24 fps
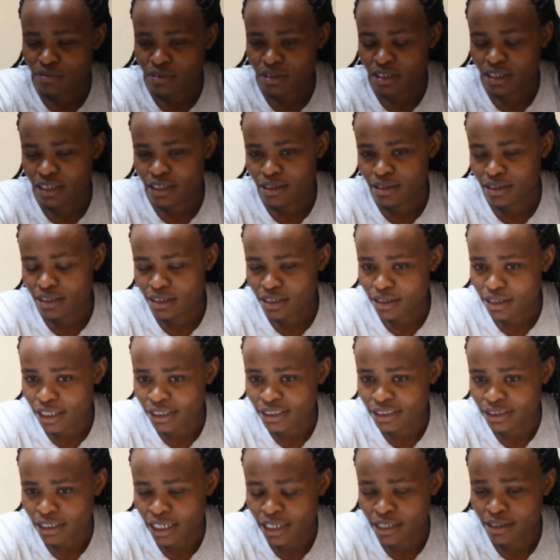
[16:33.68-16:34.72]
The thing
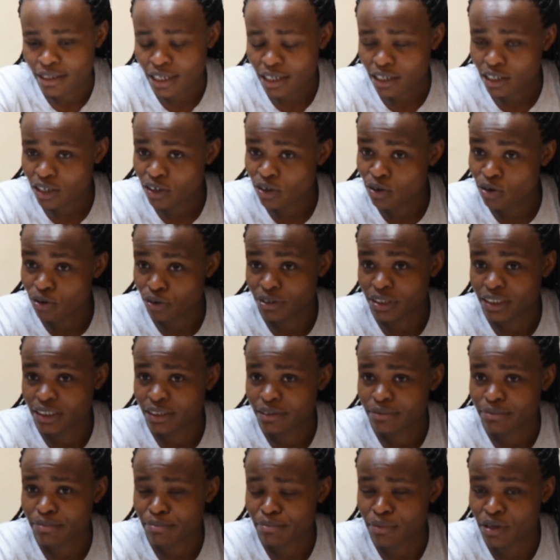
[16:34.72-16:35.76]
that I thank God,
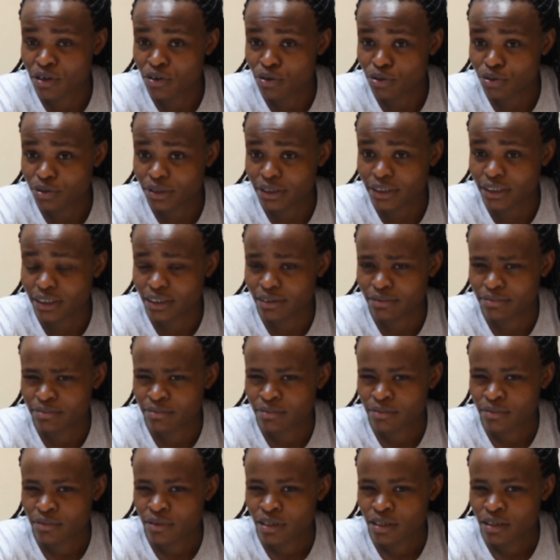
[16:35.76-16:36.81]
because
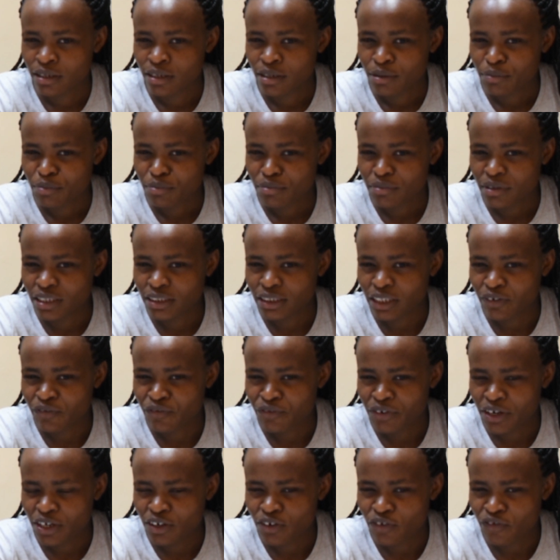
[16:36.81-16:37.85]
there is a
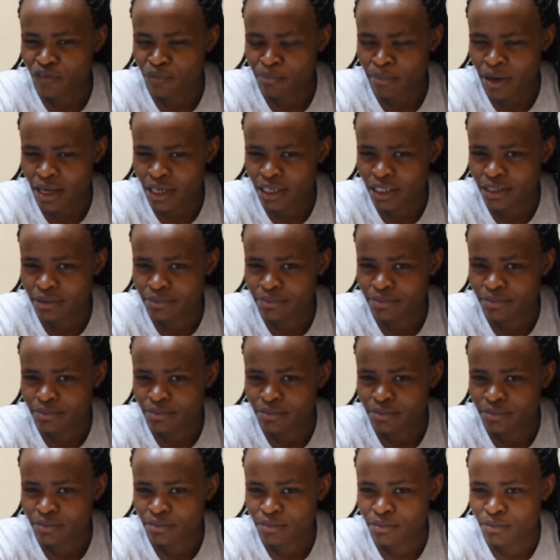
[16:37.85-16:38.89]
friend of mine
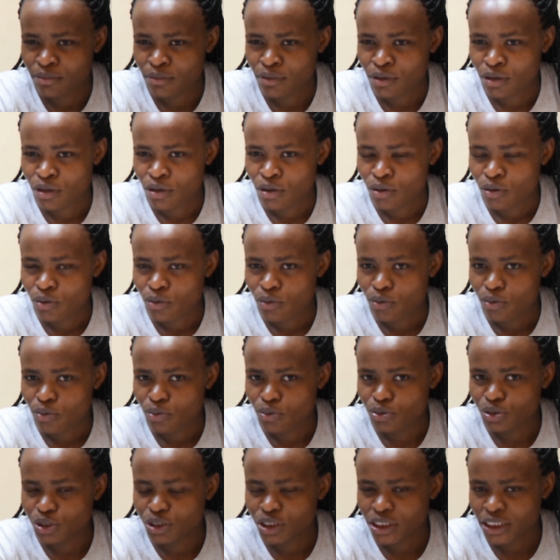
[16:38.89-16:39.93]

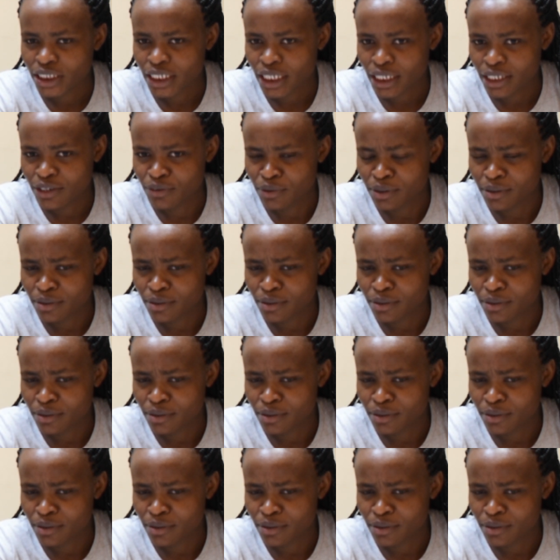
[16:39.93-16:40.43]
who shared